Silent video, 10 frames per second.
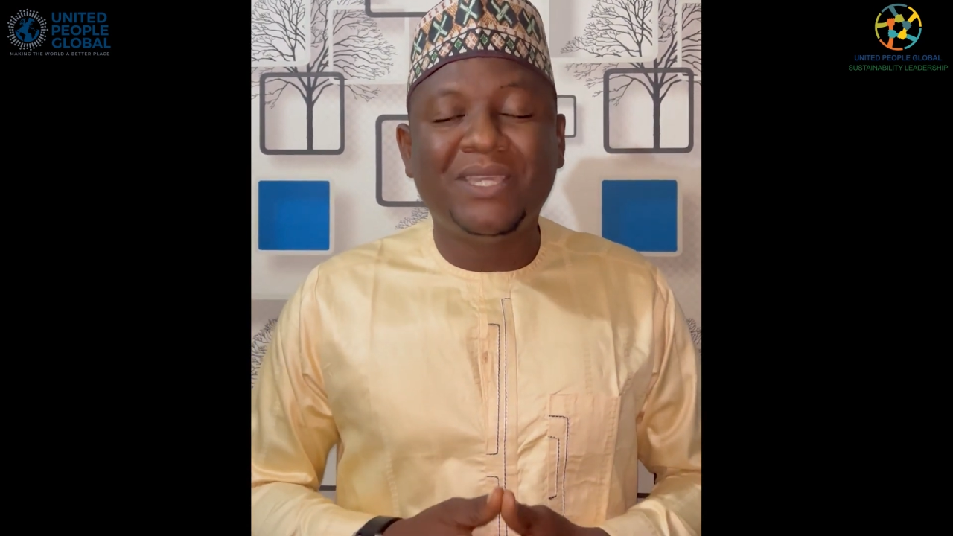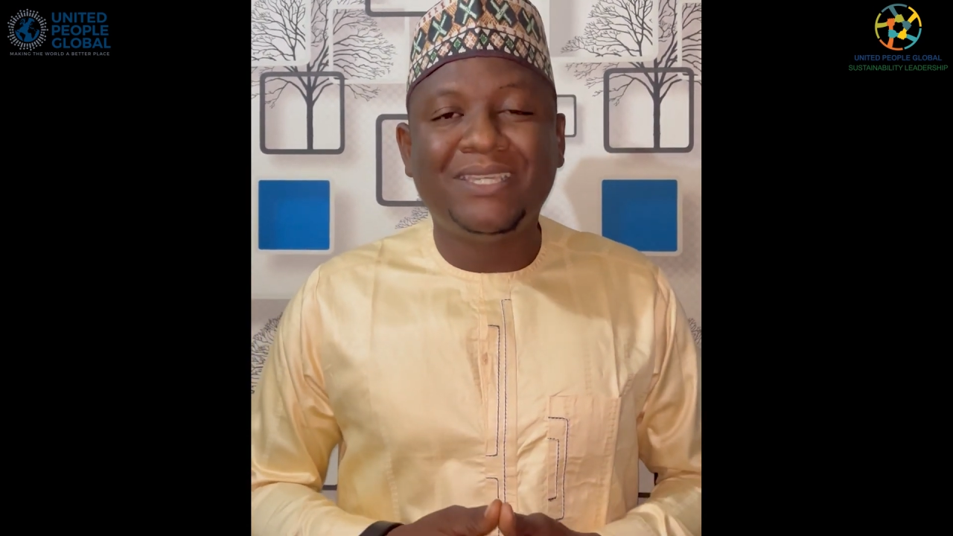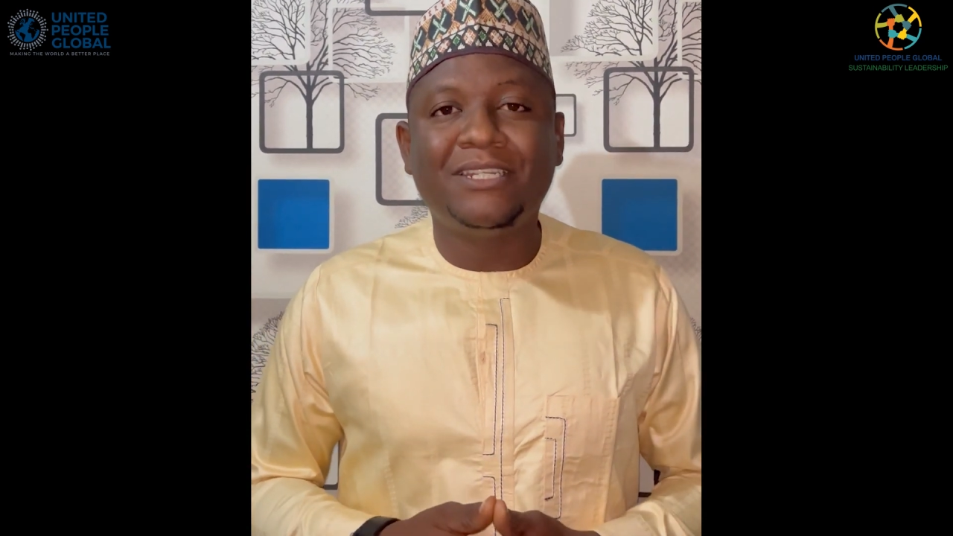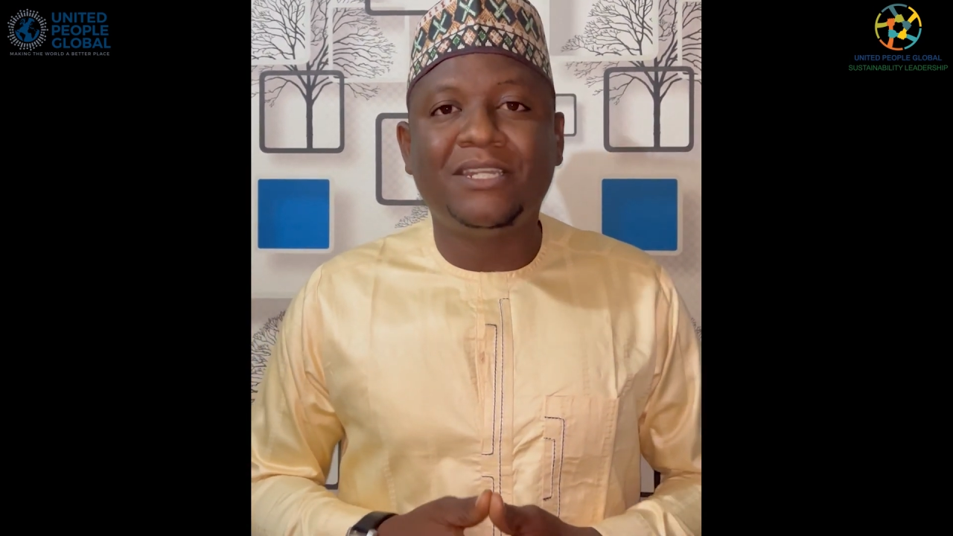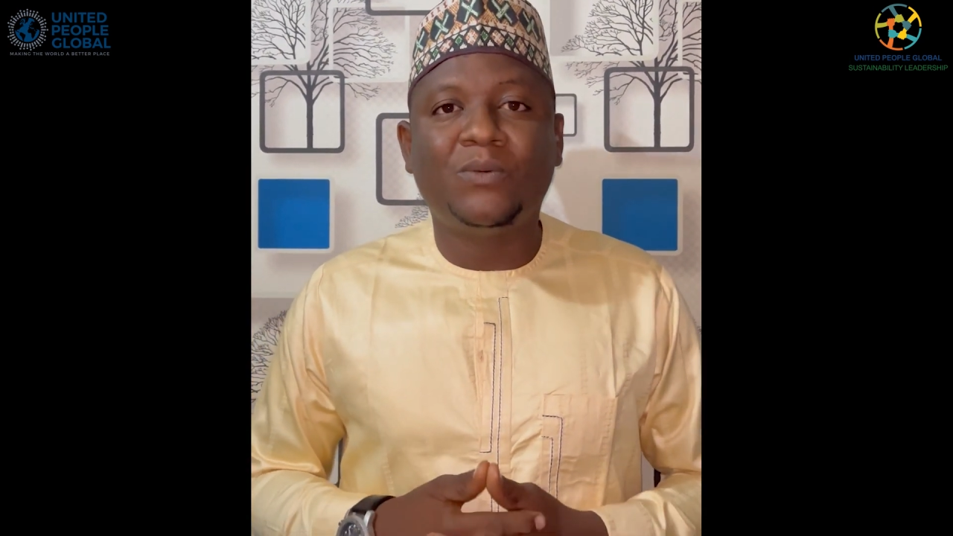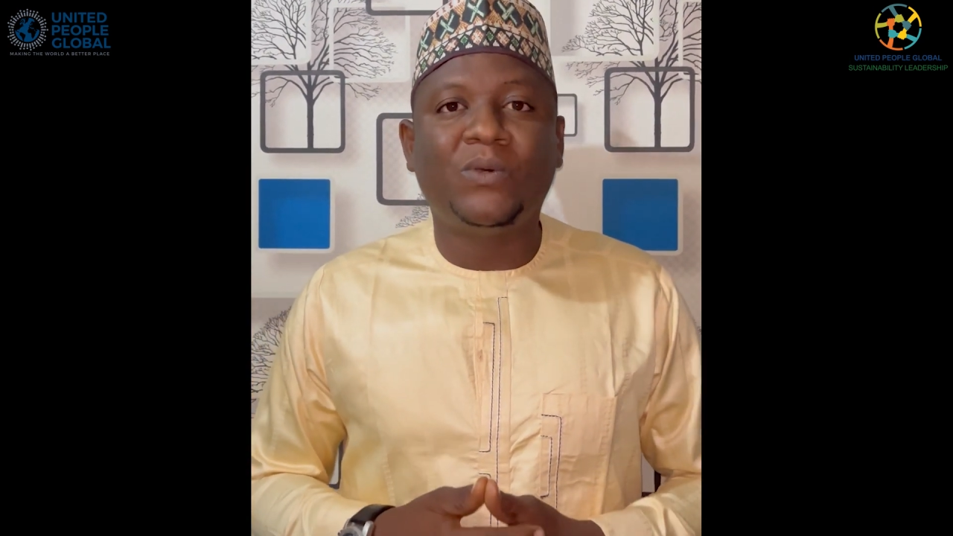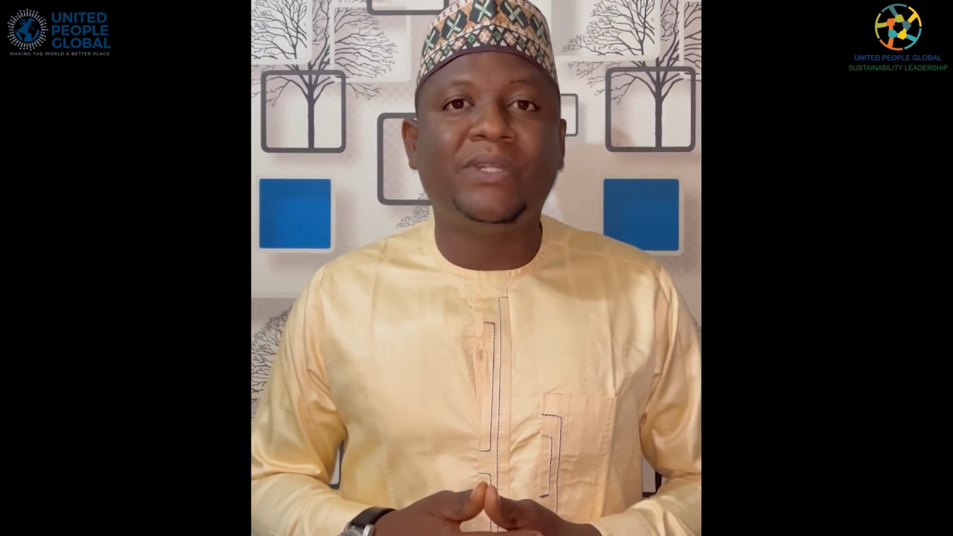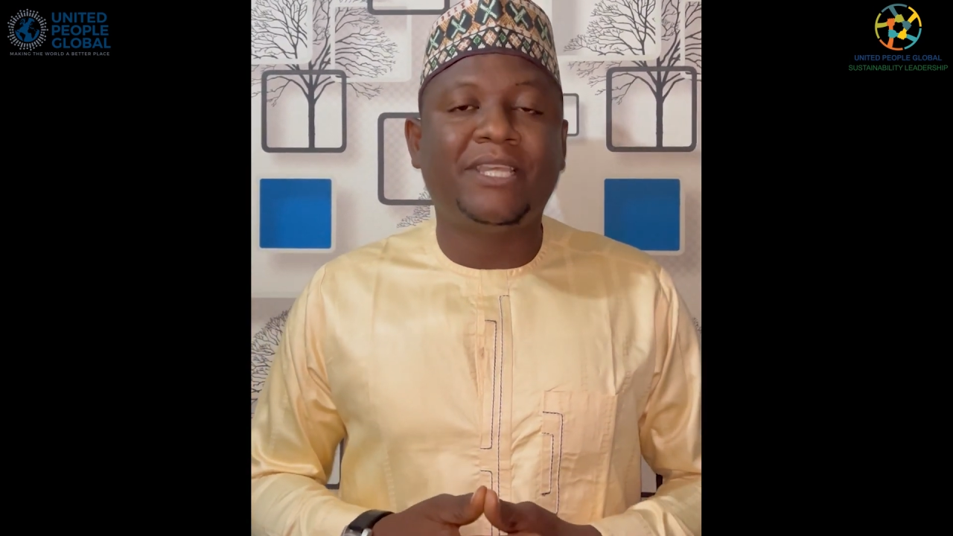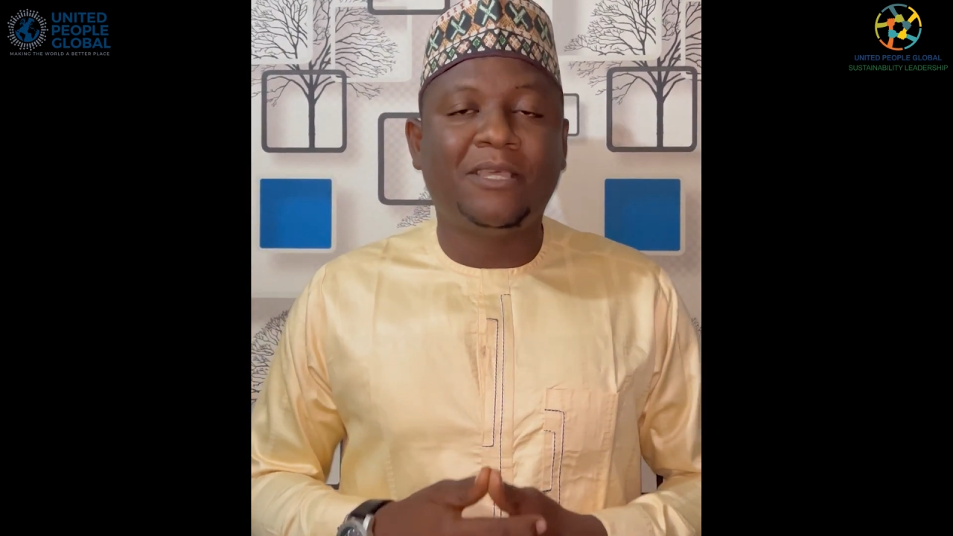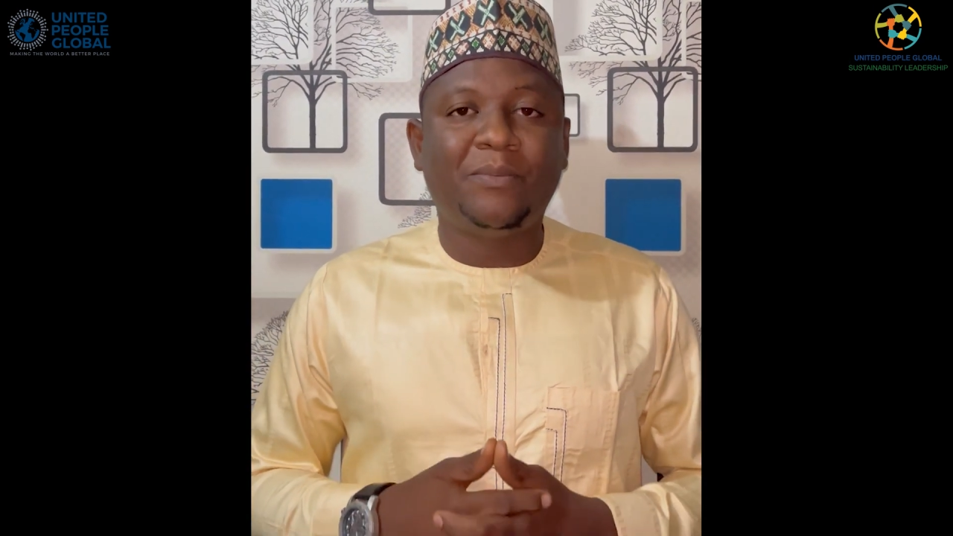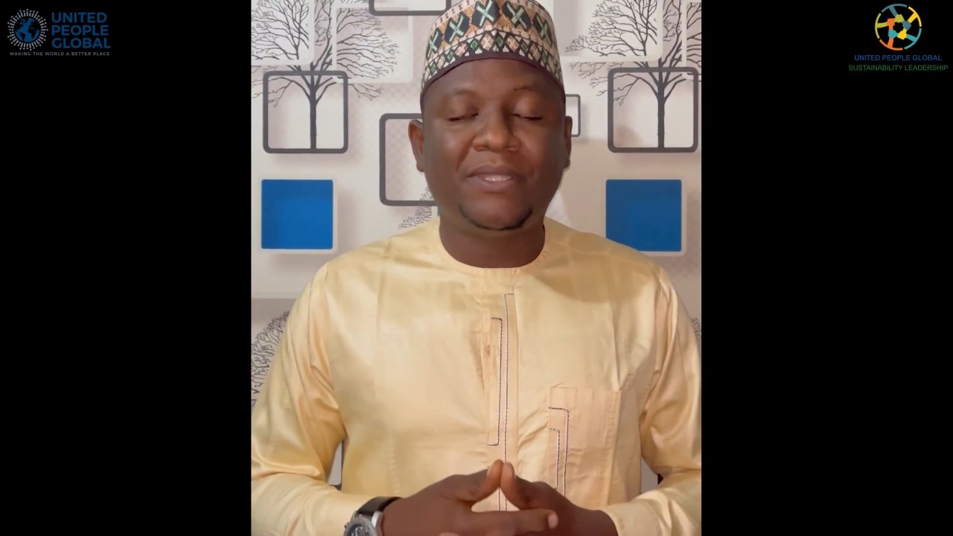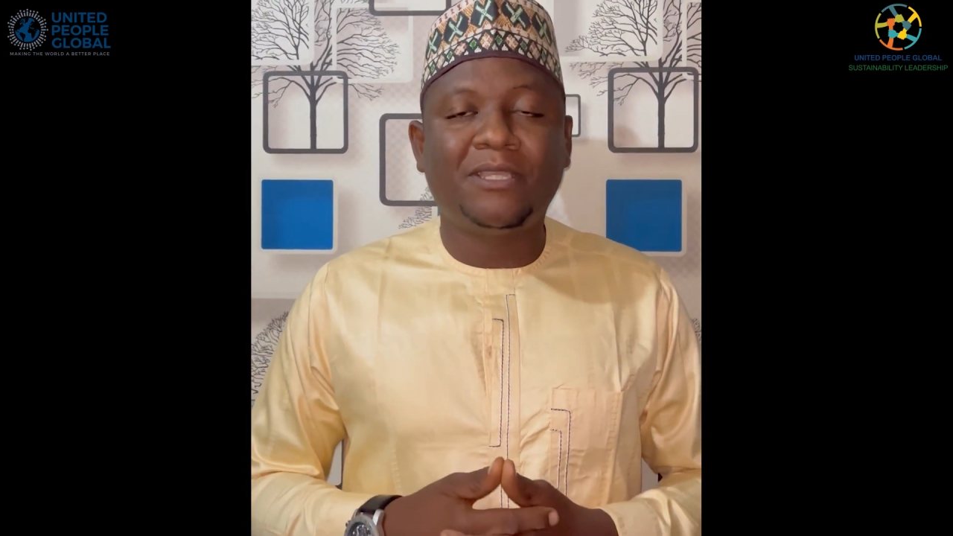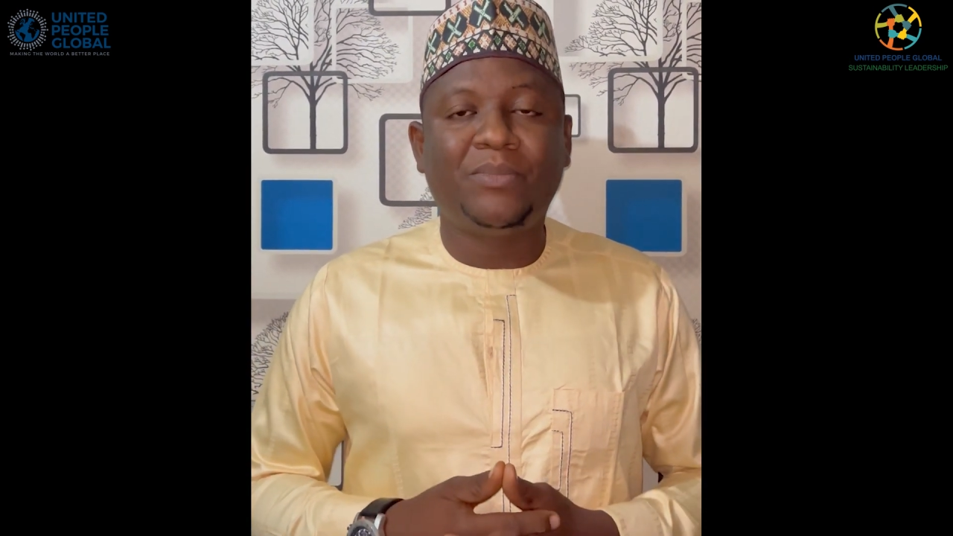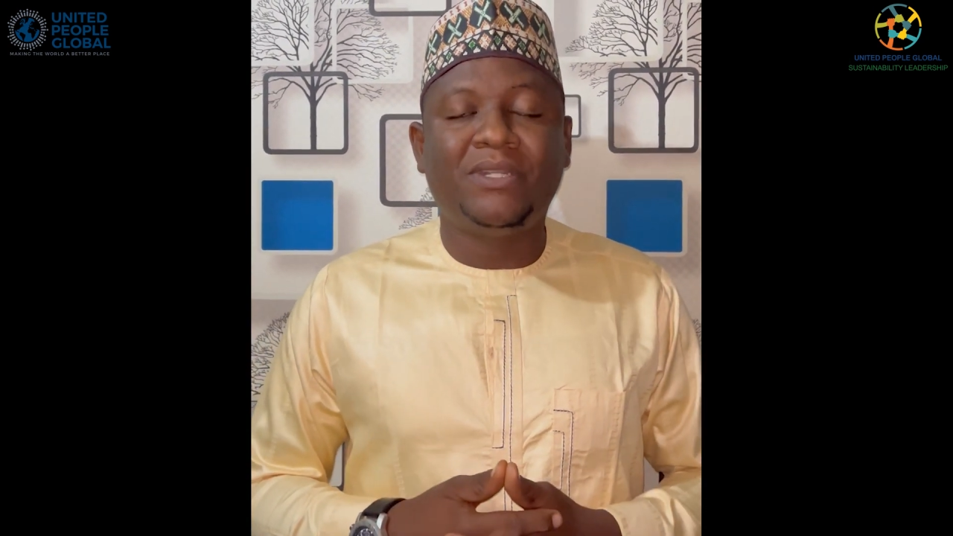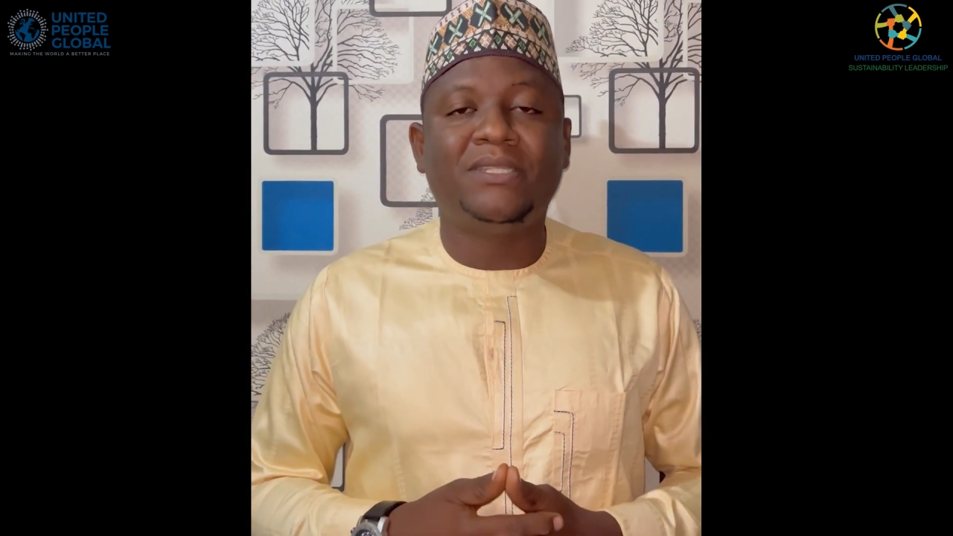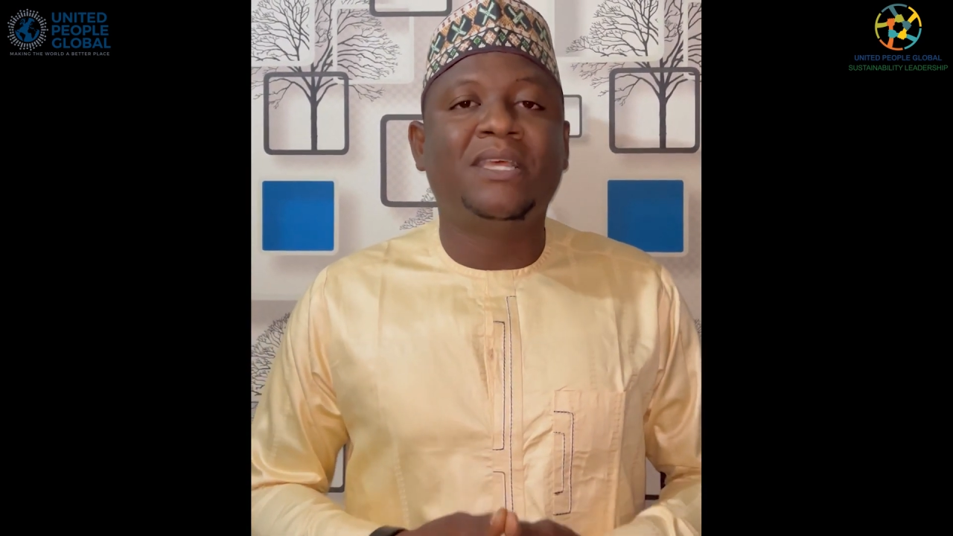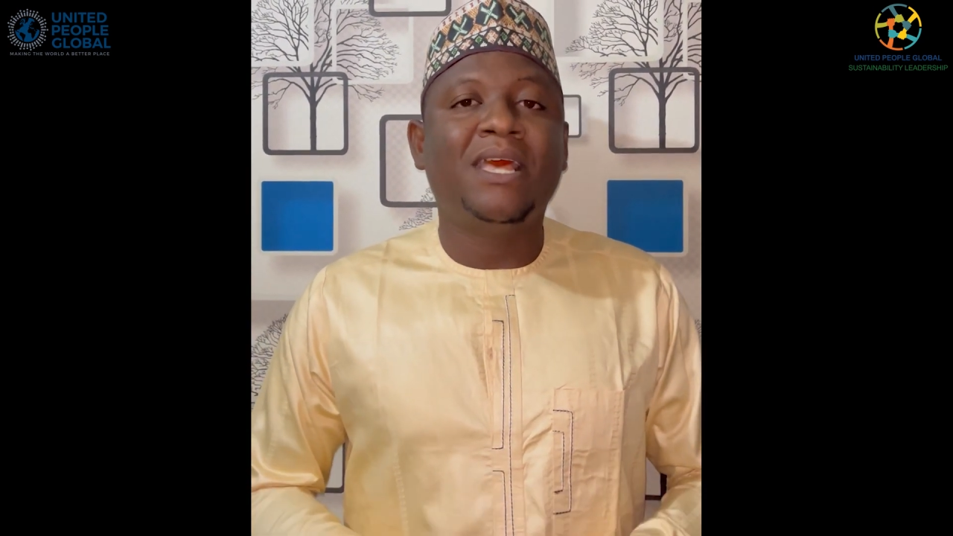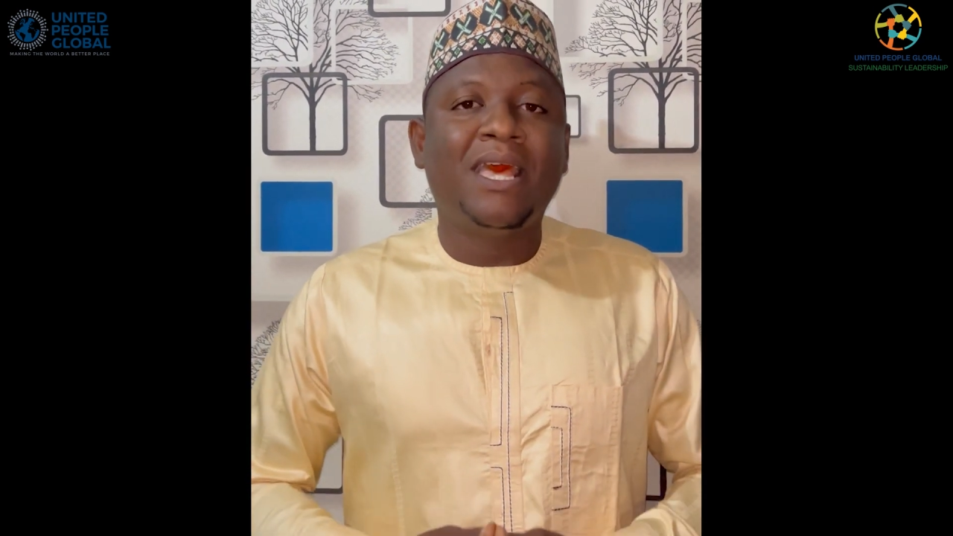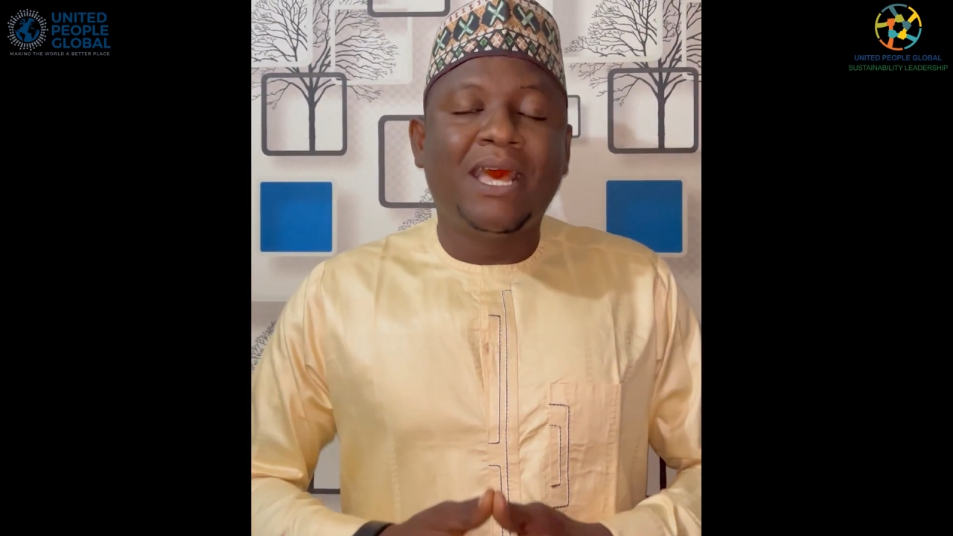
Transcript: making the world a better place,